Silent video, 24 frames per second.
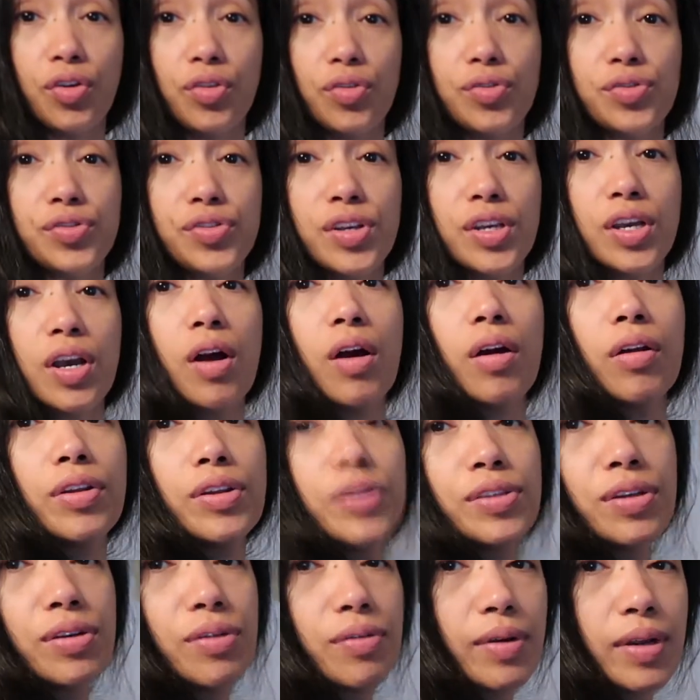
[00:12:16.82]
you see all
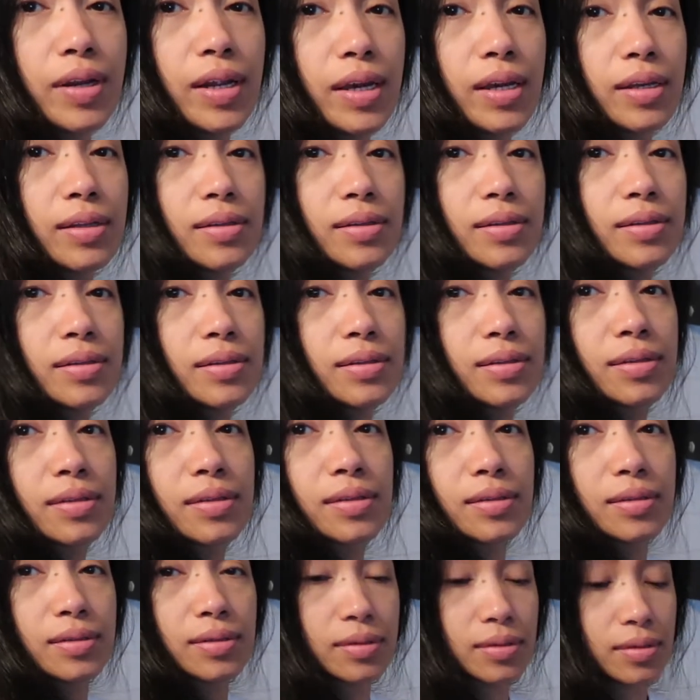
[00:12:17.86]
these ingredients
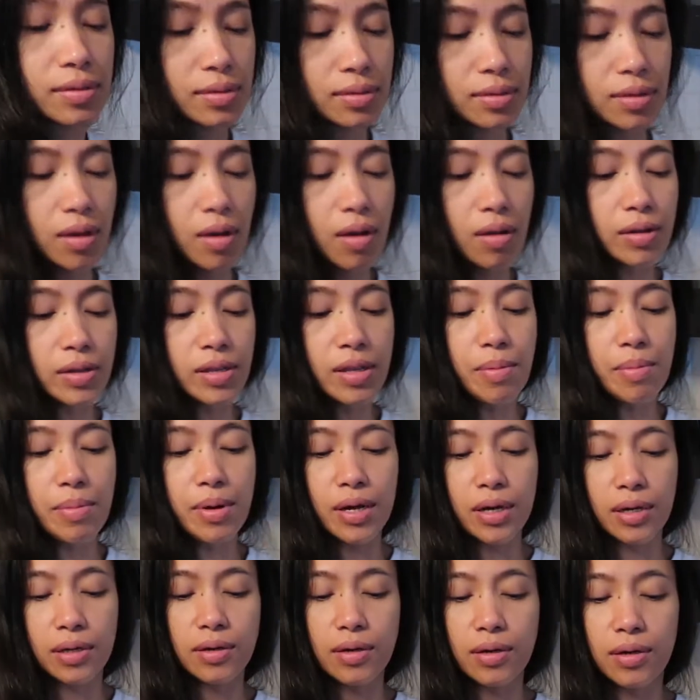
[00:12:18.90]
all in the
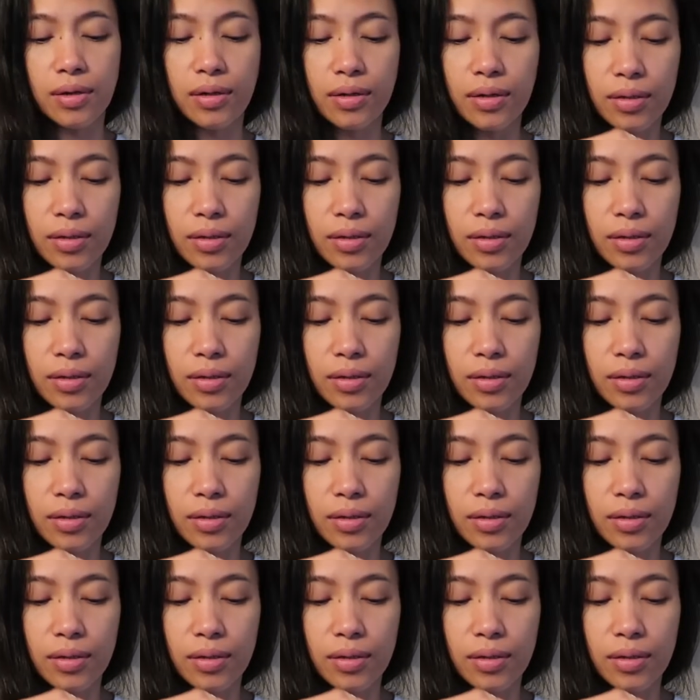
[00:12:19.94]
mug.